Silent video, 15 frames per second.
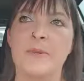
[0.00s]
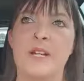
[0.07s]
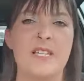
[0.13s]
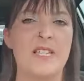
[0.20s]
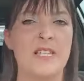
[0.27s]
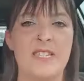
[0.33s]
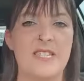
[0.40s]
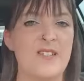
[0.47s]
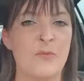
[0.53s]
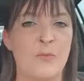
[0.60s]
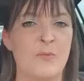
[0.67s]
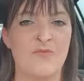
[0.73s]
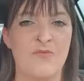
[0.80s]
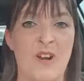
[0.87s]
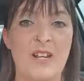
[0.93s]
because it's still
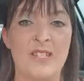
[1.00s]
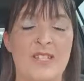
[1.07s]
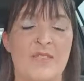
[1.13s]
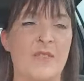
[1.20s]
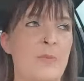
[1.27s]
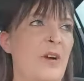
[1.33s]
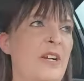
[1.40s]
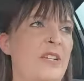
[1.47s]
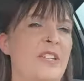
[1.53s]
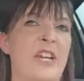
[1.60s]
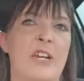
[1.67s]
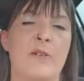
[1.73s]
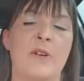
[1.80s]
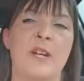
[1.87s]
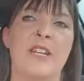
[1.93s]
relatively brand new.